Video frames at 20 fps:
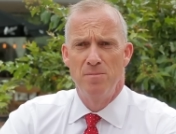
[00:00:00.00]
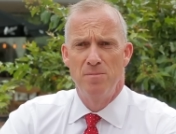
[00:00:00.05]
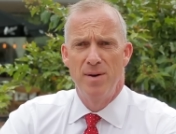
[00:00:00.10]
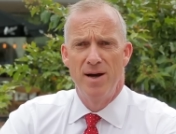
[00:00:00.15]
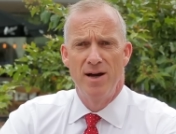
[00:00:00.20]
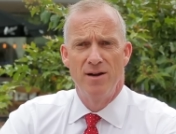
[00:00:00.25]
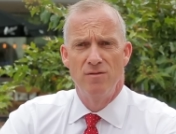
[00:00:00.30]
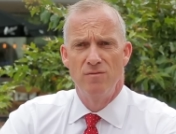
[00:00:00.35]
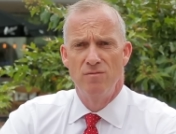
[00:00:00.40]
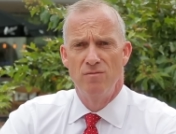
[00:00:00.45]

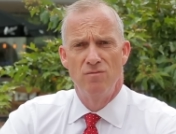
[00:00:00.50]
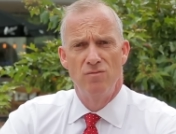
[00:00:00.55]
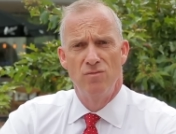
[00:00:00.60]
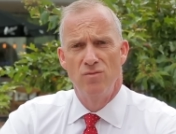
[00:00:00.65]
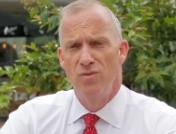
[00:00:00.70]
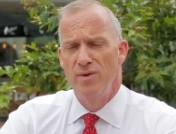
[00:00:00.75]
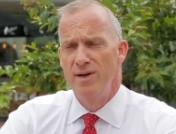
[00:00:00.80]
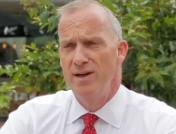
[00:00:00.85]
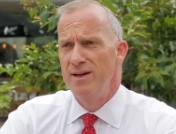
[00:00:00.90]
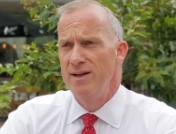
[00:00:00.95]
But
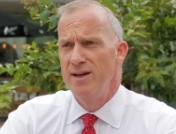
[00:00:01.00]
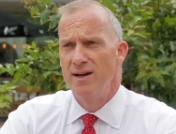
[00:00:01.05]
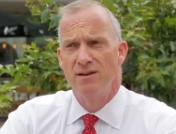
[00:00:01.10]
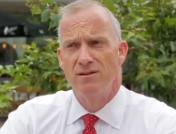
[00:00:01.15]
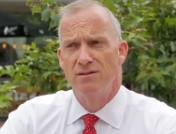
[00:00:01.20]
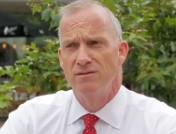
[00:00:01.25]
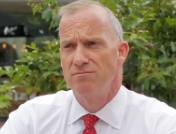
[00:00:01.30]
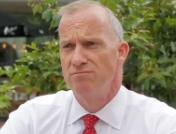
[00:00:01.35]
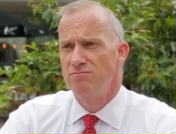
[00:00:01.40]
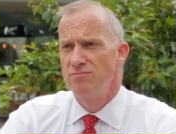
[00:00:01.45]
really, I
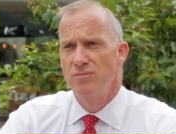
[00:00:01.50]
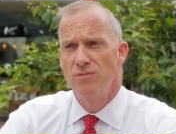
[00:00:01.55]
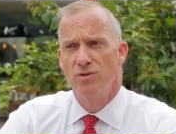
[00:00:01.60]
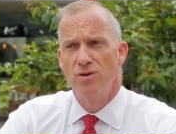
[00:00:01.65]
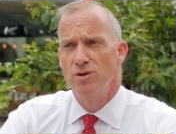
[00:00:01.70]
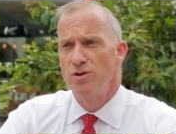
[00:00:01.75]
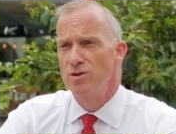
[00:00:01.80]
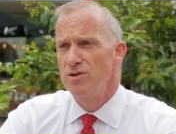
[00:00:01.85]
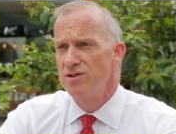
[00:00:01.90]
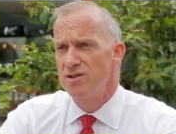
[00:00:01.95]

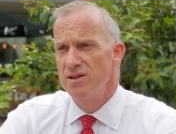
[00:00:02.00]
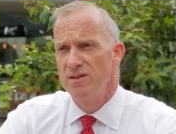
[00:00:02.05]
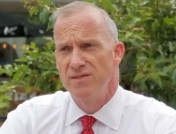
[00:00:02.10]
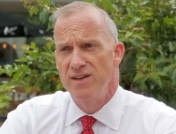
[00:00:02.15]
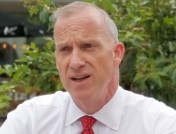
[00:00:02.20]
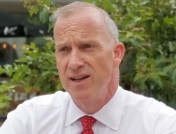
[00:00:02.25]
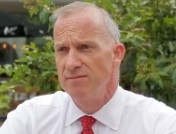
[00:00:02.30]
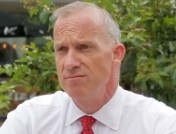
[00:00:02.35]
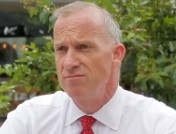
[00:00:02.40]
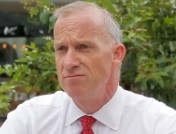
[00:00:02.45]
could also
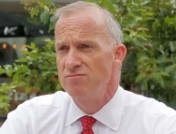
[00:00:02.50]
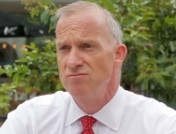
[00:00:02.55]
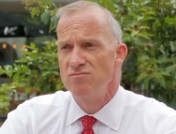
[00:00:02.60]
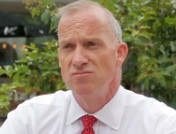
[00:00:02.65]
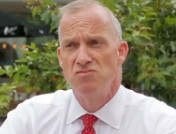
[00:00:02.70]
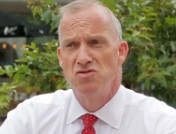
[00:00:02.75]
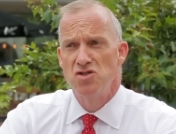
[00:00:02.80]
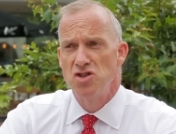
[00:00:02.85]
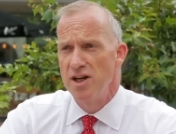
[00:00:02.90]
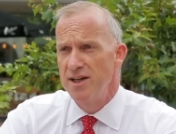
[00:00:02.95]
have
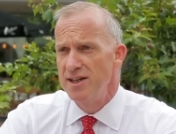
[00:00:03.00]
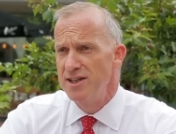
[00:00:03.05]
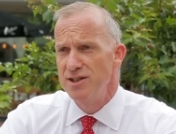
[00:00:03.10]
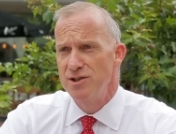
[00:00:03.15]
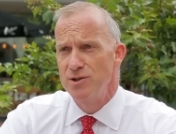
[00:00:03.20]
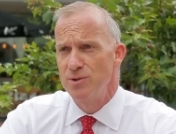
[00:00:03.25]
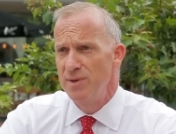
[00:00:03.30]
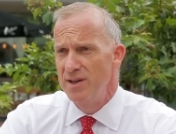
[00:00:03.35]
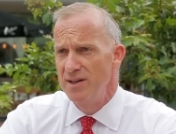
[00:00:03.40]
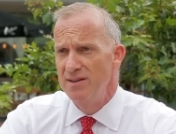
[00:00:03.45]
done Chinese or